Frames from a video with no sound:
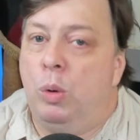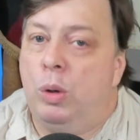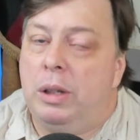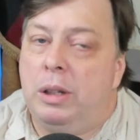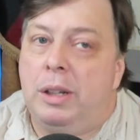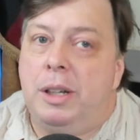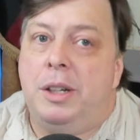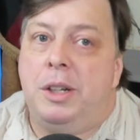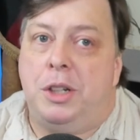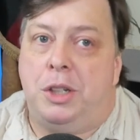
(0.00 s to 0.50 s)
in
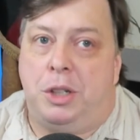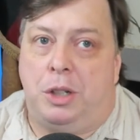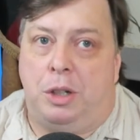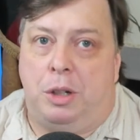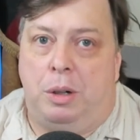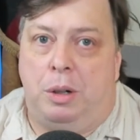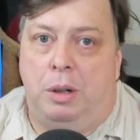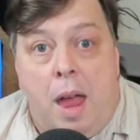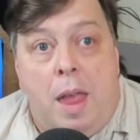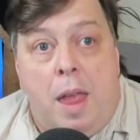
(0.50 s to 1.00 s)

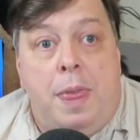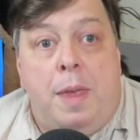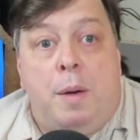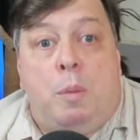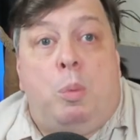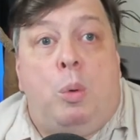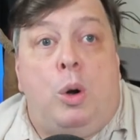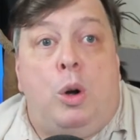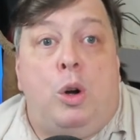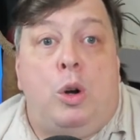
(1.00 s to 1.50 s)
literature? The
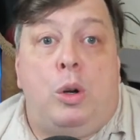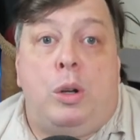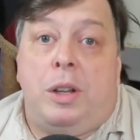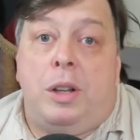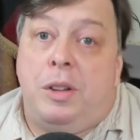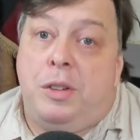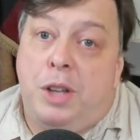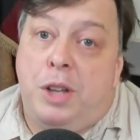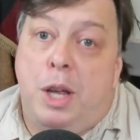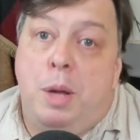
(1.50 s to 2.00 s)
word
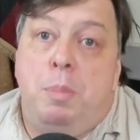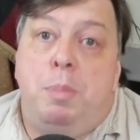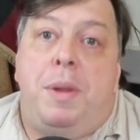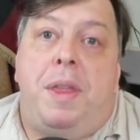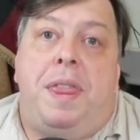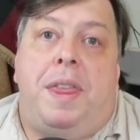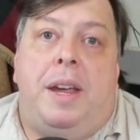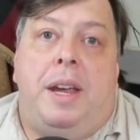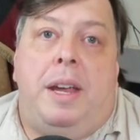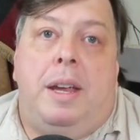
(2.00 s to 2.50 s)
is
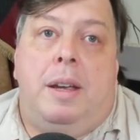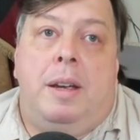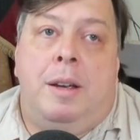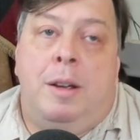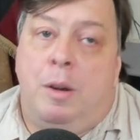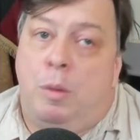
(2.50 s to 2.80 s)
empathy.